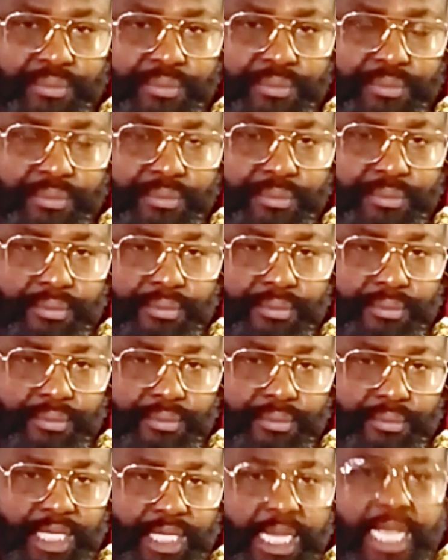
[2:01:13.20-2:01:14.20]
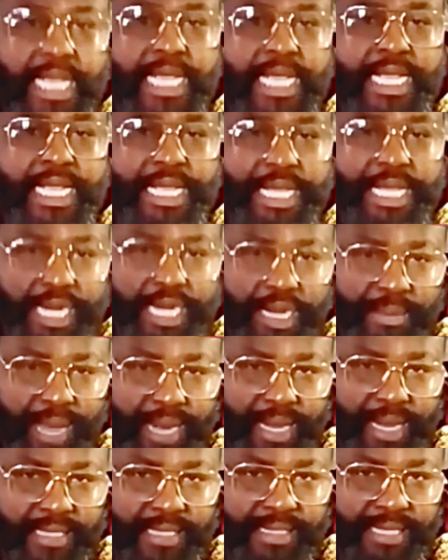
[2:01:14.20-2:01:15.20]
He remained 89 days.
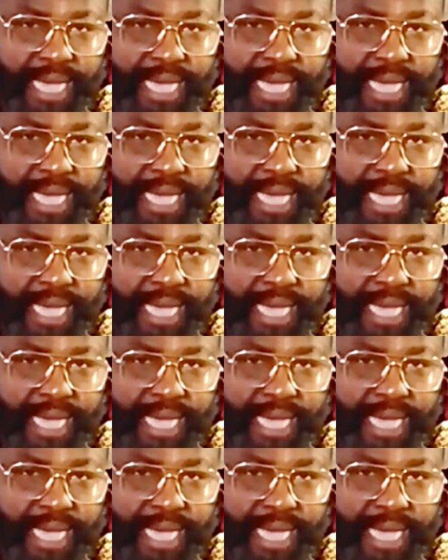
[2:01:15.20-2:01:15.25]
We are